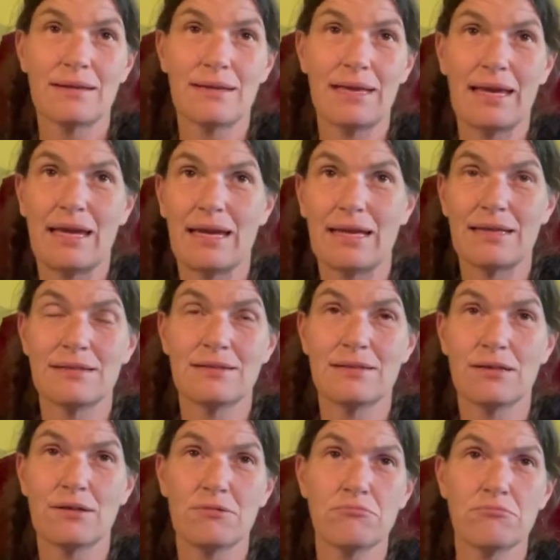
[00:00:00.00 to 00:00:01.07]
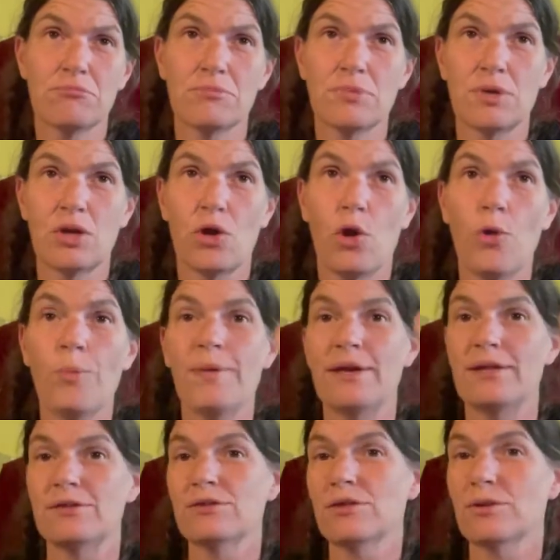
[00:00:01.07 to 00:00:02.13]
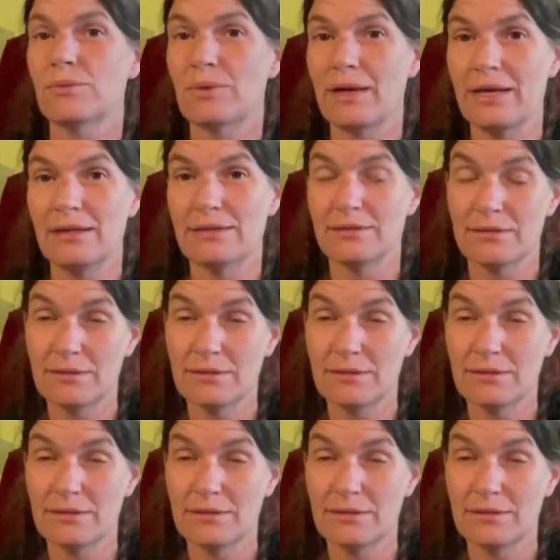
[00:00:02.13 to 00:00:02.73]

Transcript: and open to the right